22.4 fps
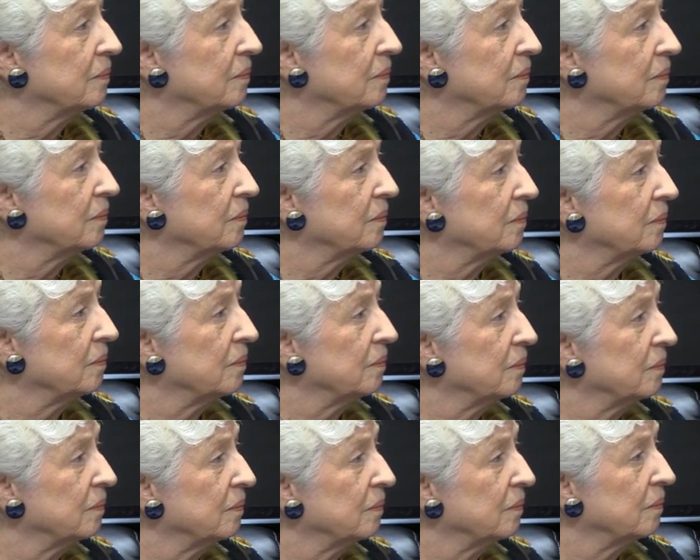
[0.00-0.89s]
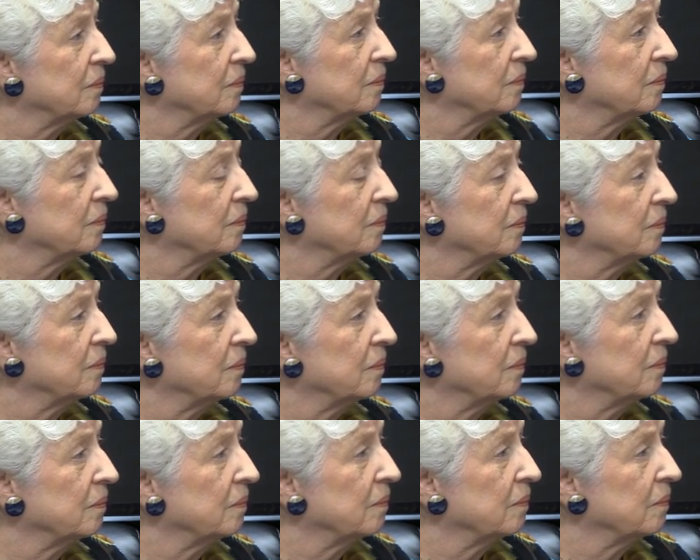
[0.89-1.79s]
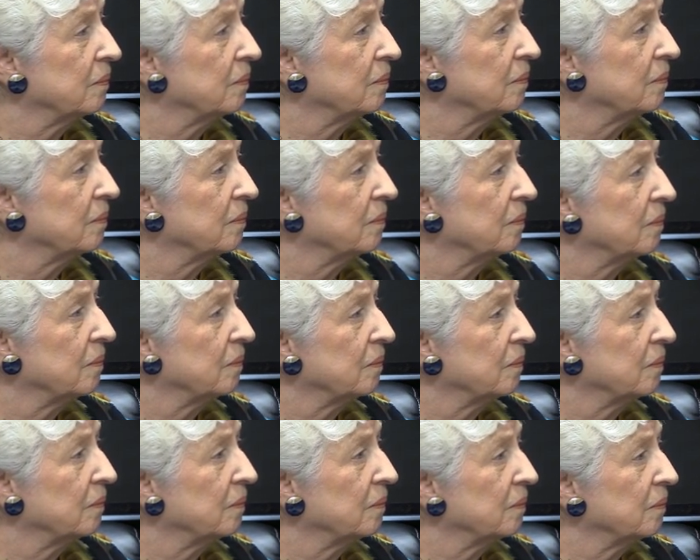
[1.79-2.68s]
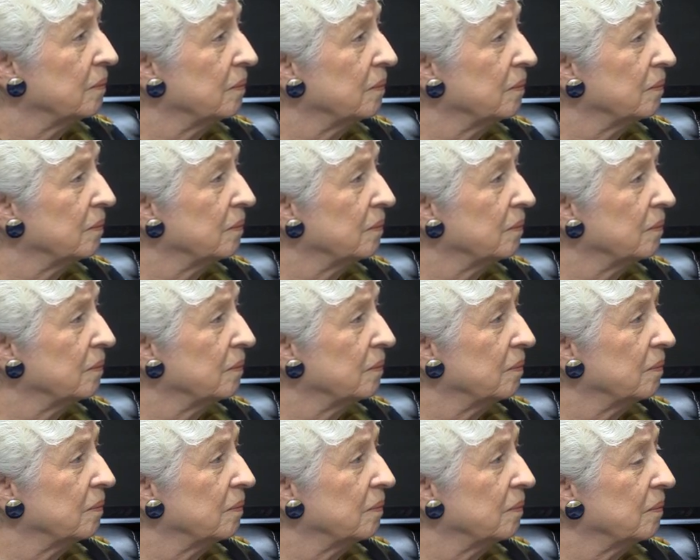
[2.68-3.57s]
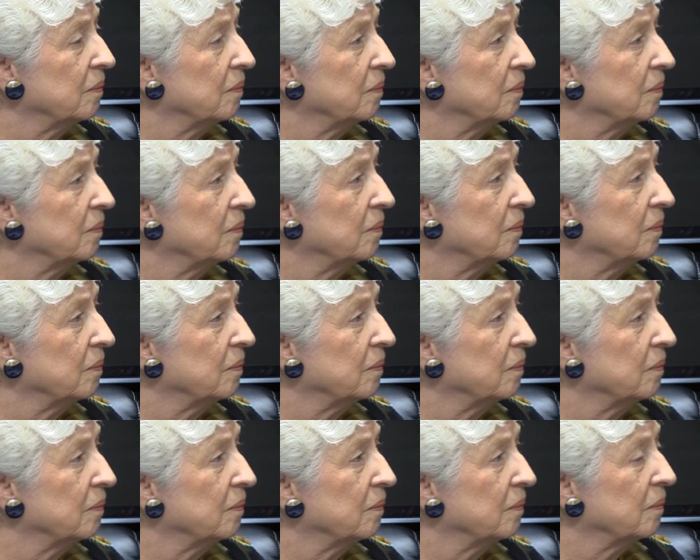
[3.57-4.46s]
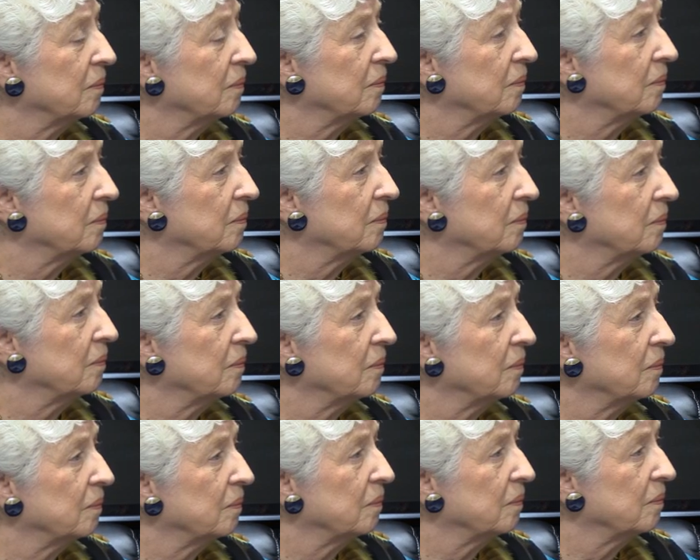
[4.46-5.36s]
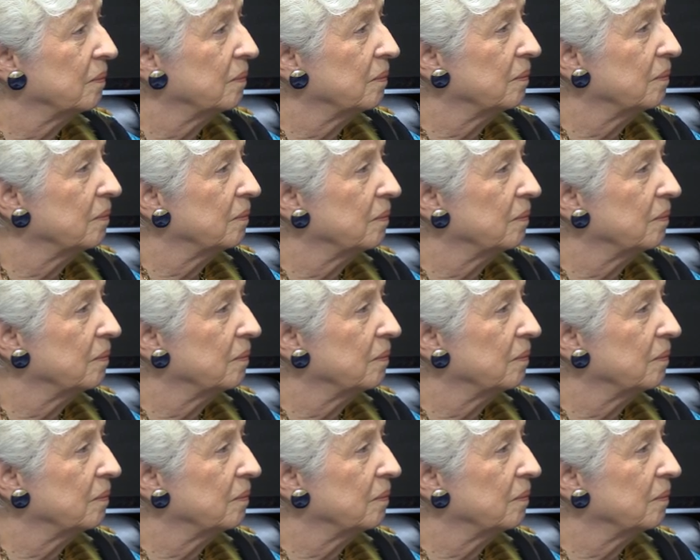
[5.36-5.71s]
This person isn't speaking.